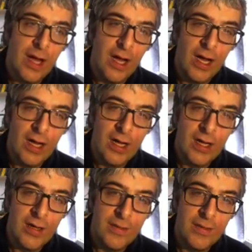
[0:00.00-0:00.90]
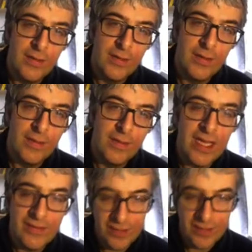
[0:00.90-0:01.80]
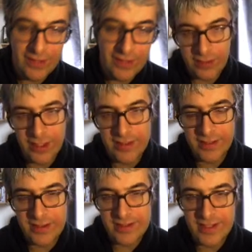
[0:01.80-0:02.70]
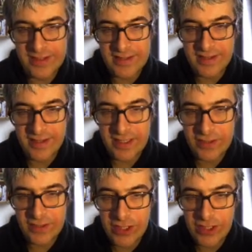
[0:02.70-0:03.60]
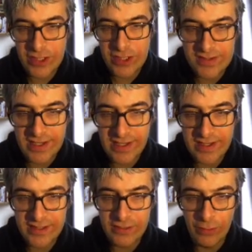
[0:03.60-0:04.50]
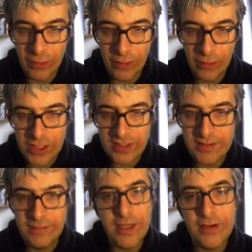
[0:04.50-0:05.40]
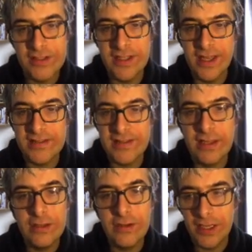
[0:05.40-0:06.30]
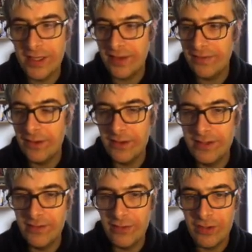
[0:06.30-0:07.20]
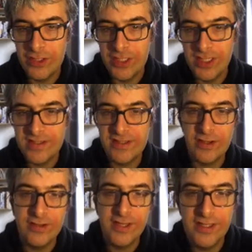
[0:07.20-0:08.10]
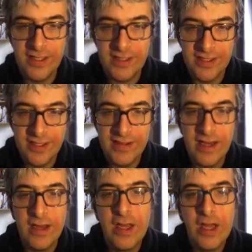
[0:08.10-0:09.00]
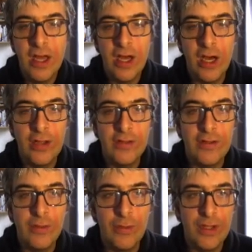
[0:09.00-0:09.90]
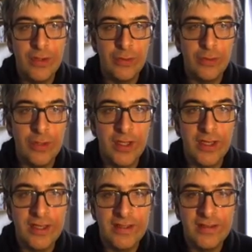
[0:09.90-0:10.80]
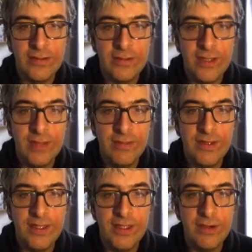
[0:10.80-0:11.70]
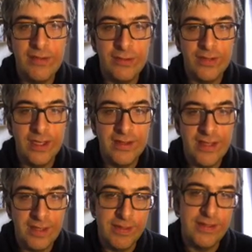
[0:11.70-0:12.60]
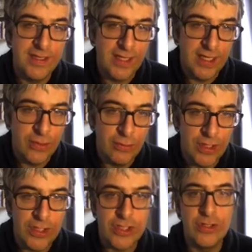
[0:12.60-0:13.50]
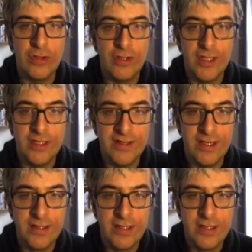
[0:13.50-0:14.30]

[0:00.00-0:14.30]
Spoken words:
I have another interesting settings, which is the selected worksheet, because in Excel you can have different sheets containing data, and when you connect it to the IPT, you have to tell the IPT in which your data